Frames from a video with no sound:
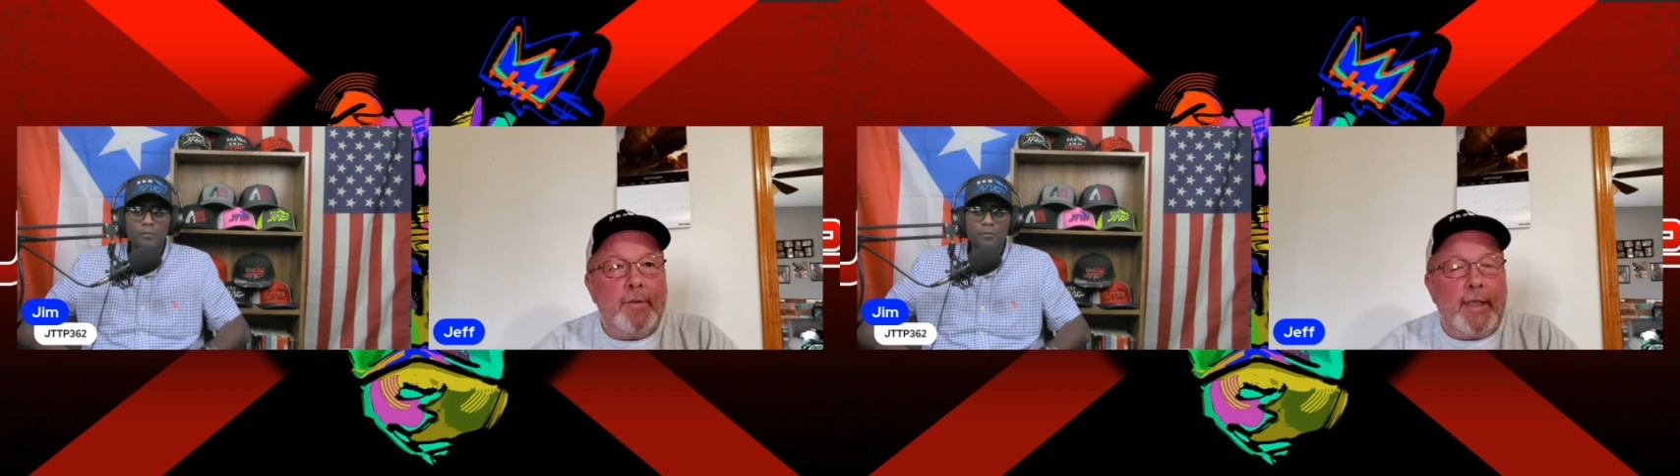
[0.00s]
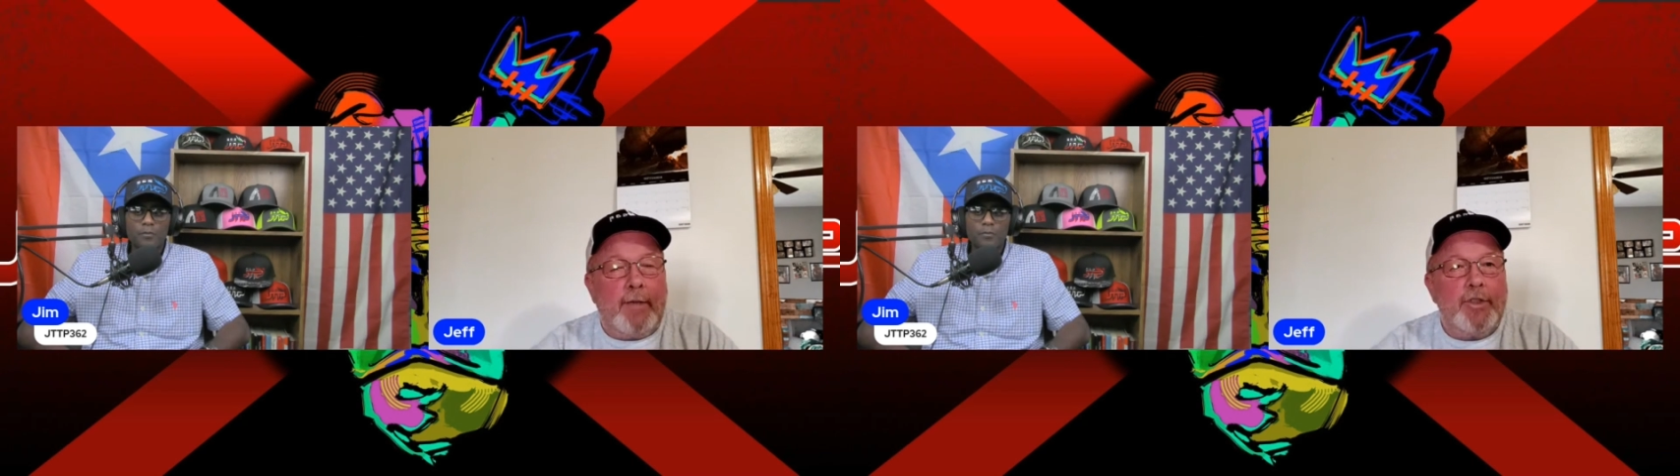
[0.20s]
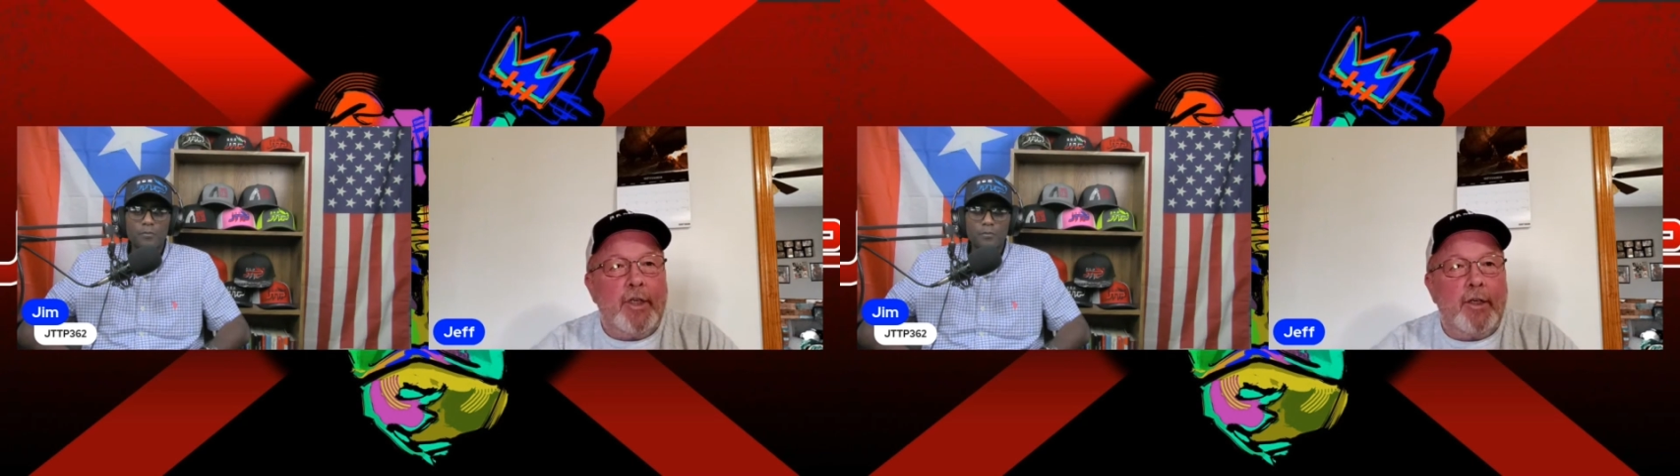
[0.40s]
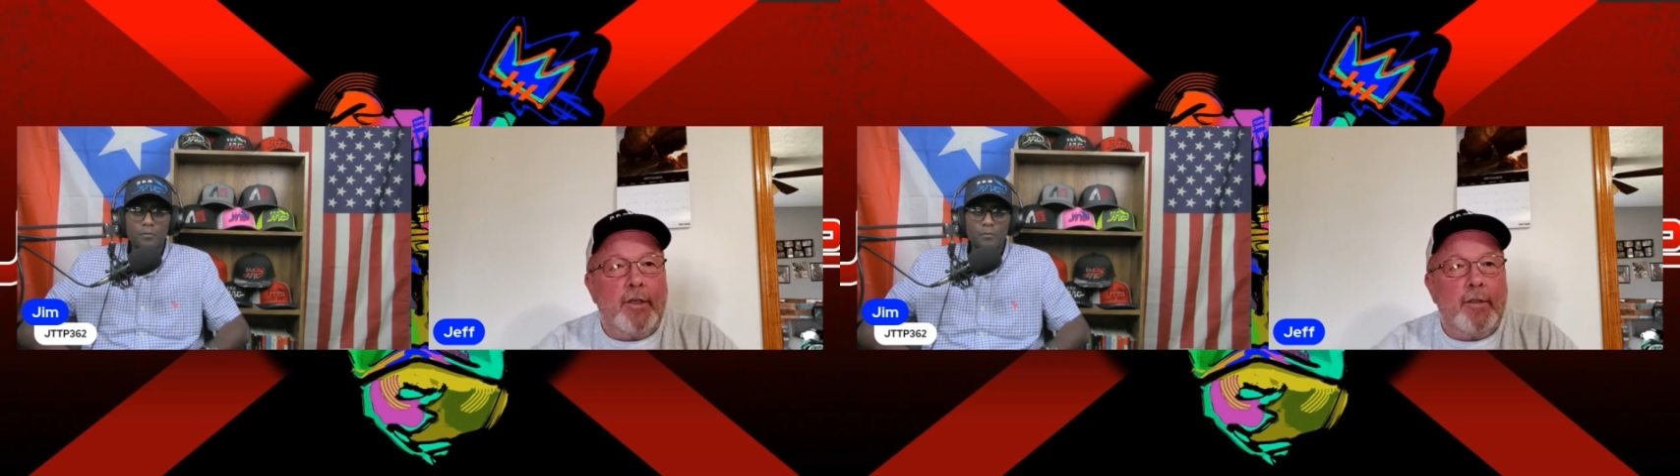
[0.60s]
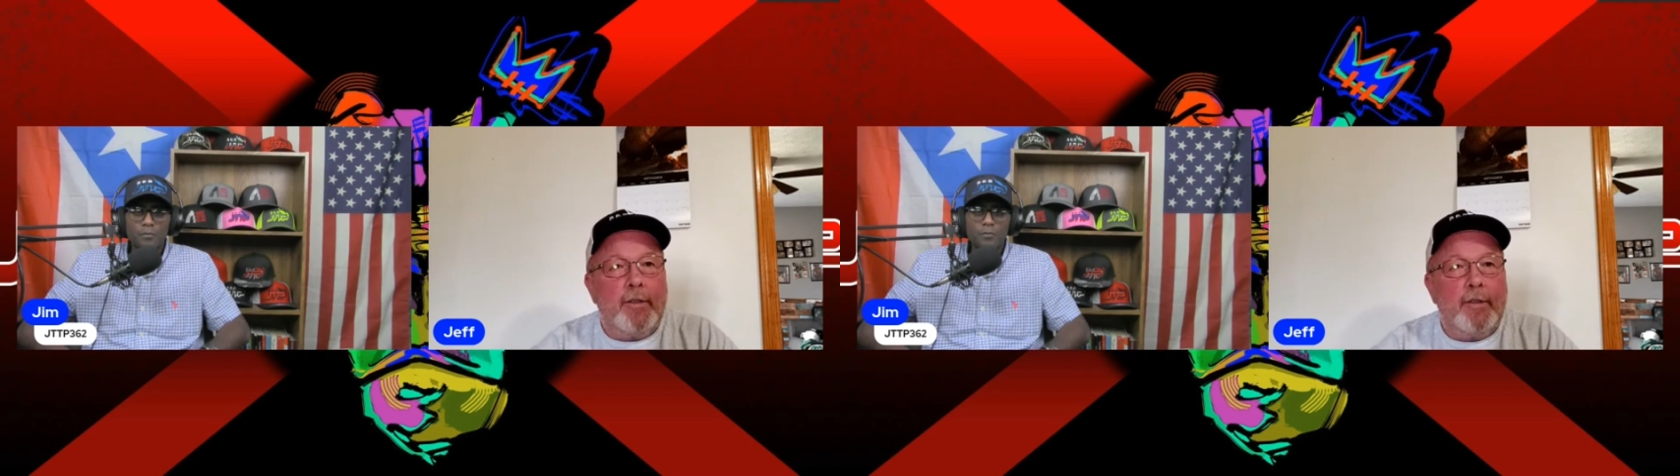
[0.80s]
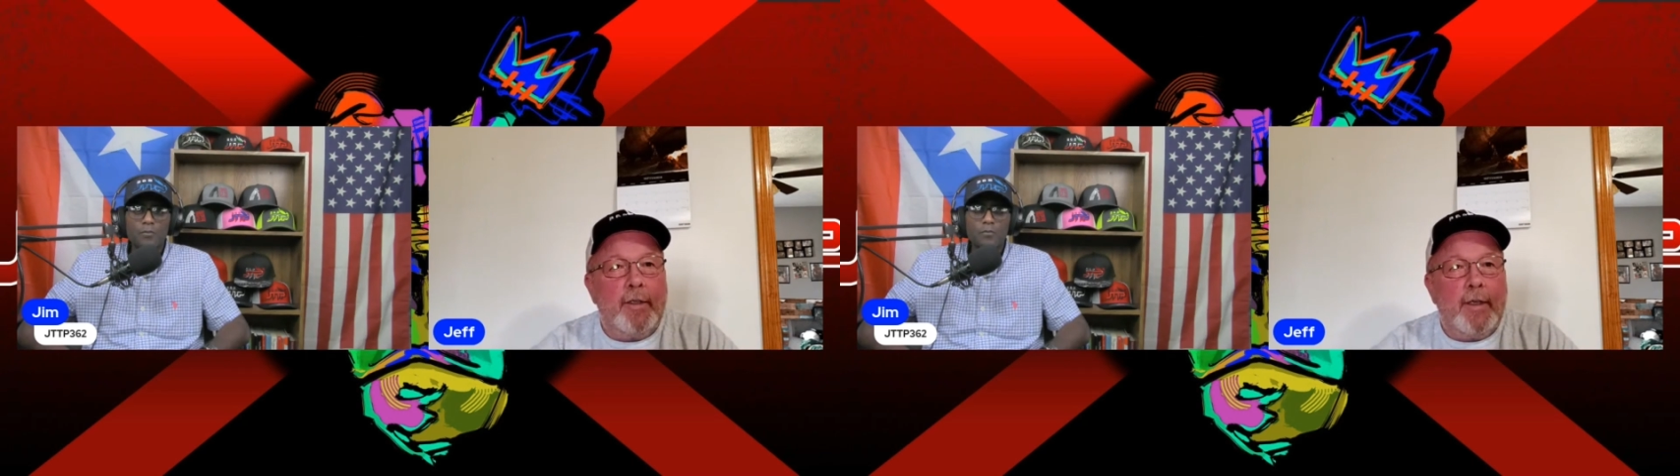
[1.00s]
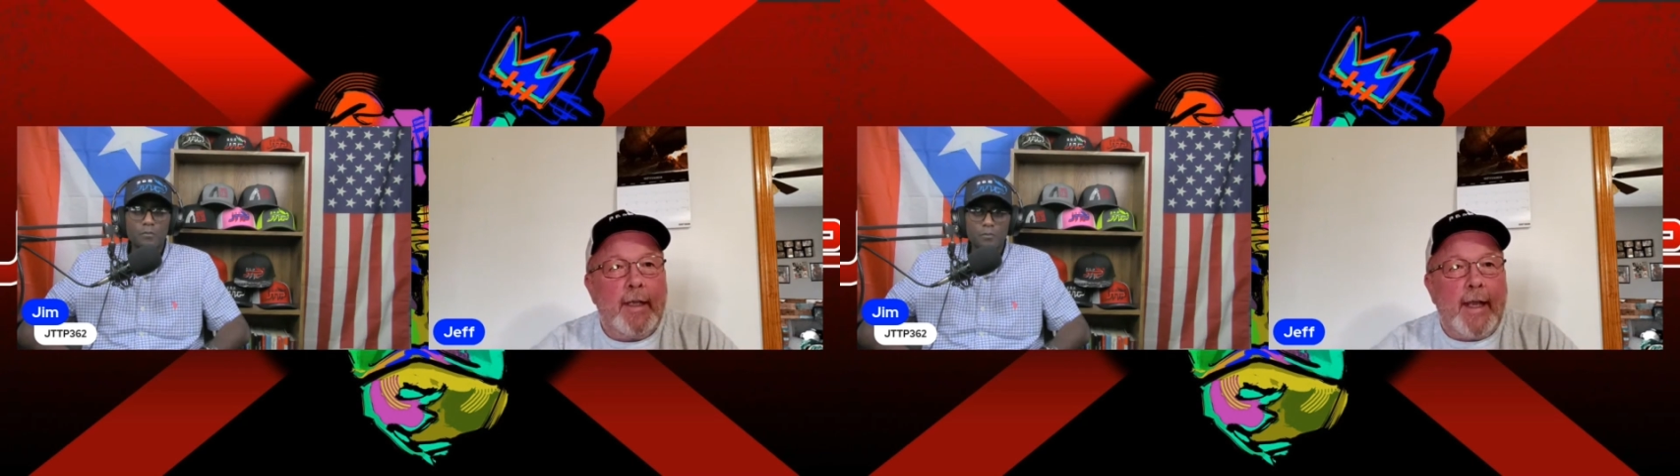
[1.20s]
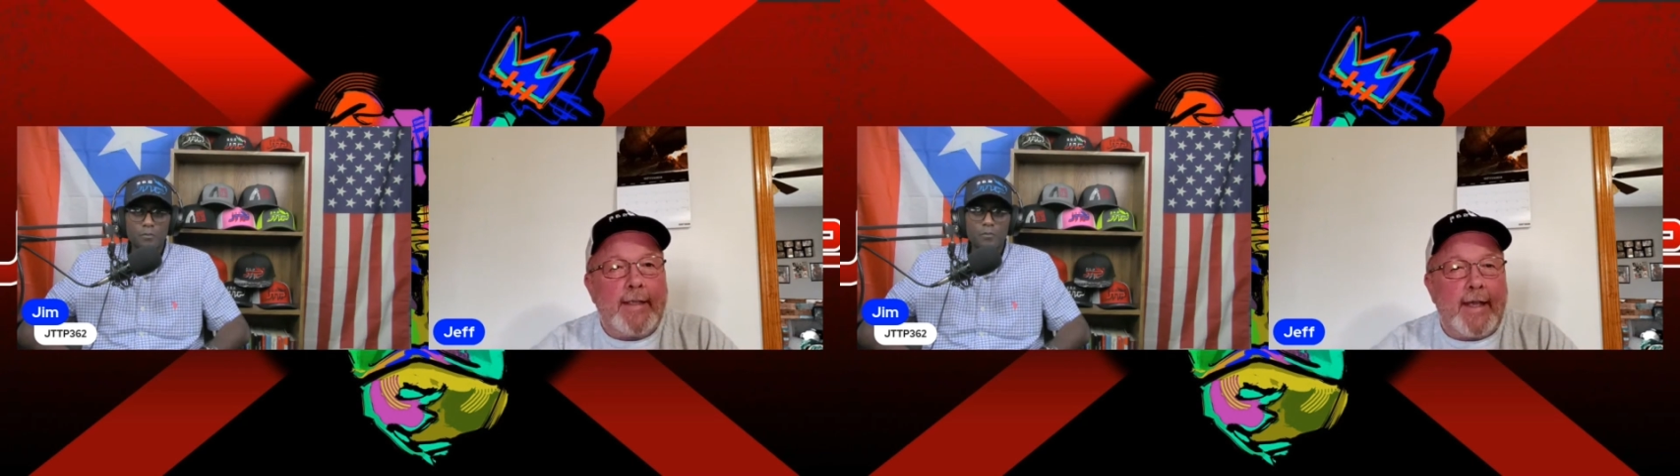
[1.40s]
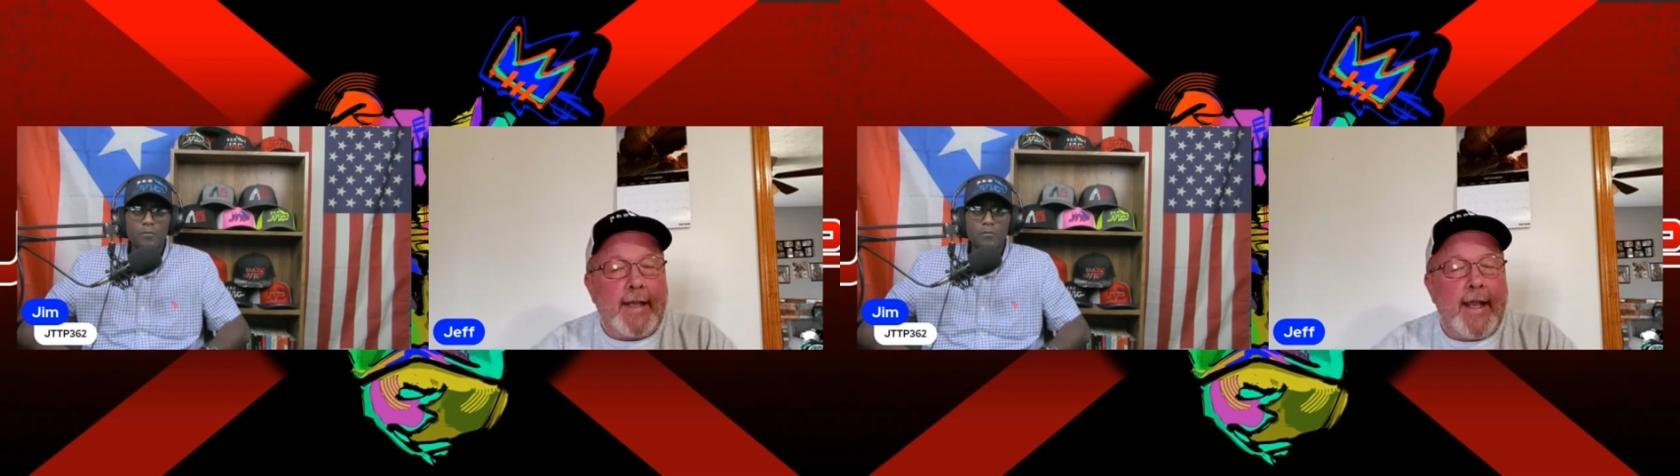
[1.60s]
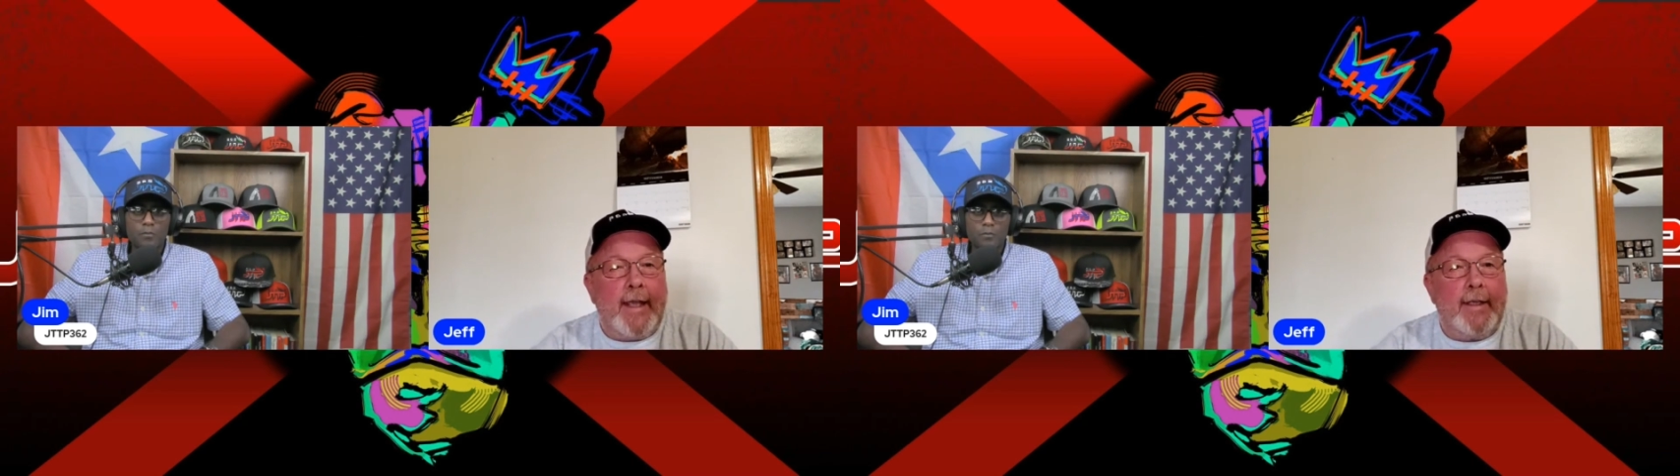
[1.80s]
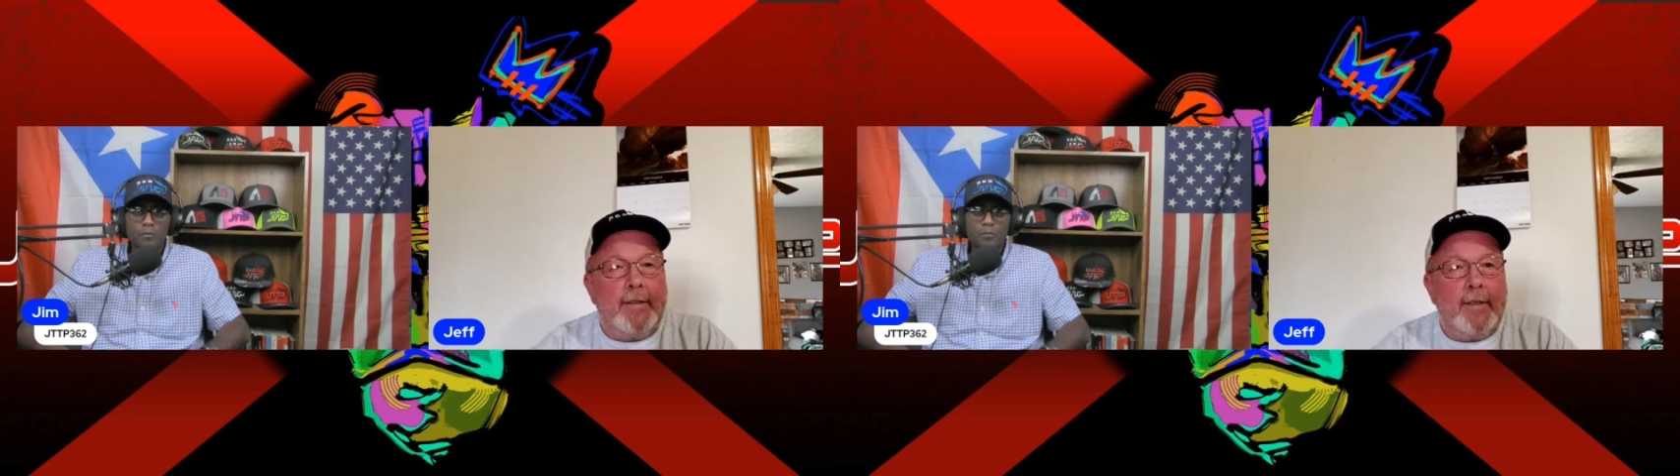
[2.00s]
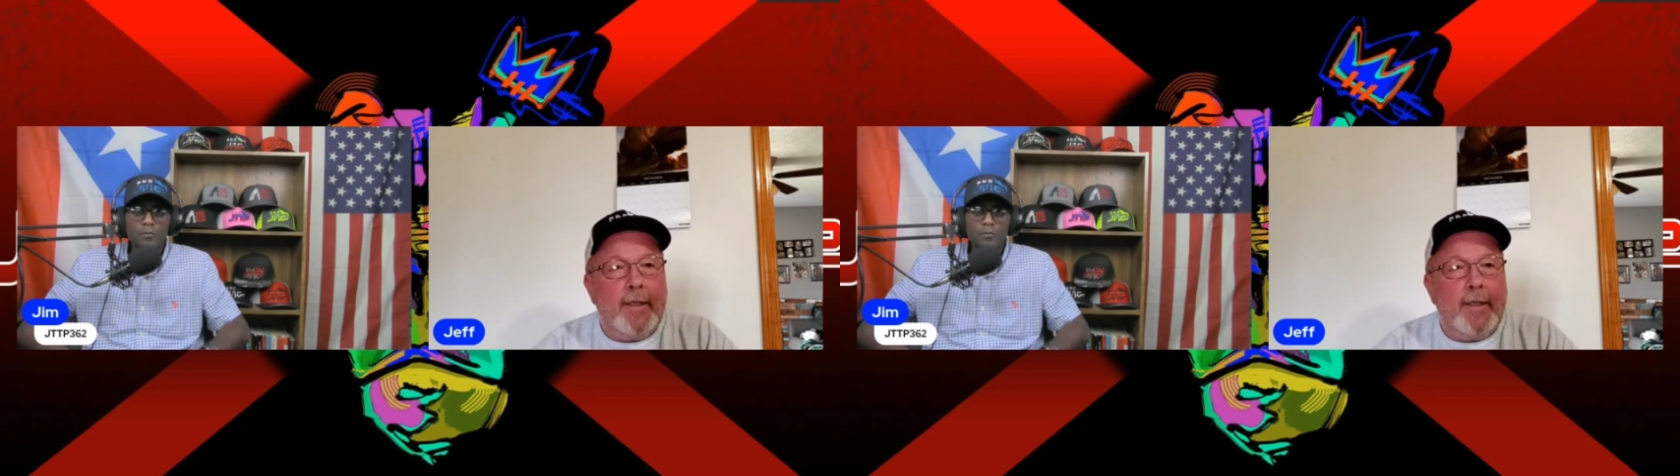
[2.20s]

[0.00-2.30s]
when he was younger as I can.